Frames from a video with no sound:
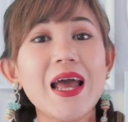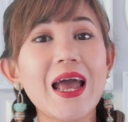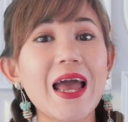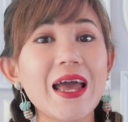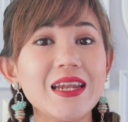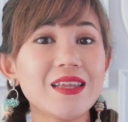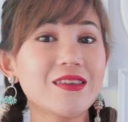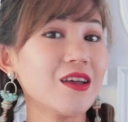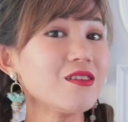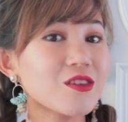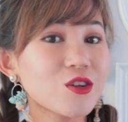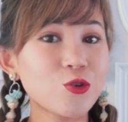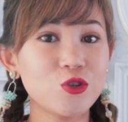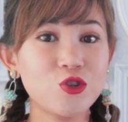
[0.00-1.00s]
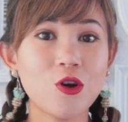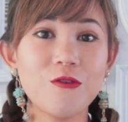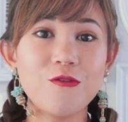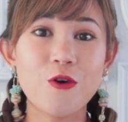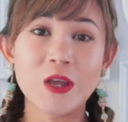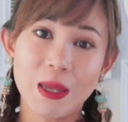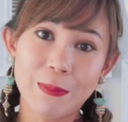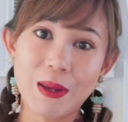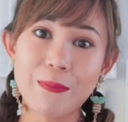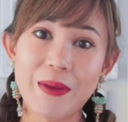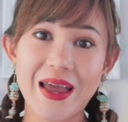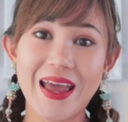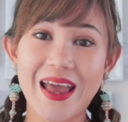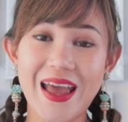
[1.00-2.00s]
and it does a good job for keeping
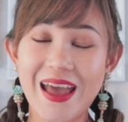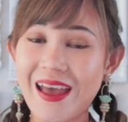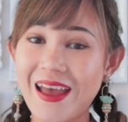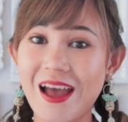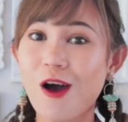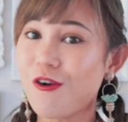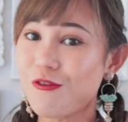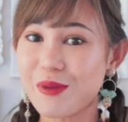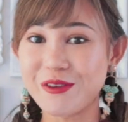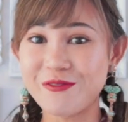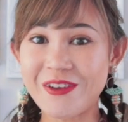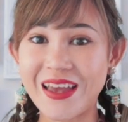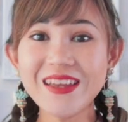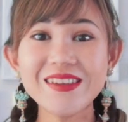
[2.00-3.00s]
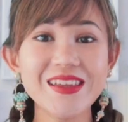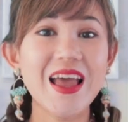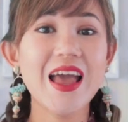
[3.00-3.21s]
my hair out of my face.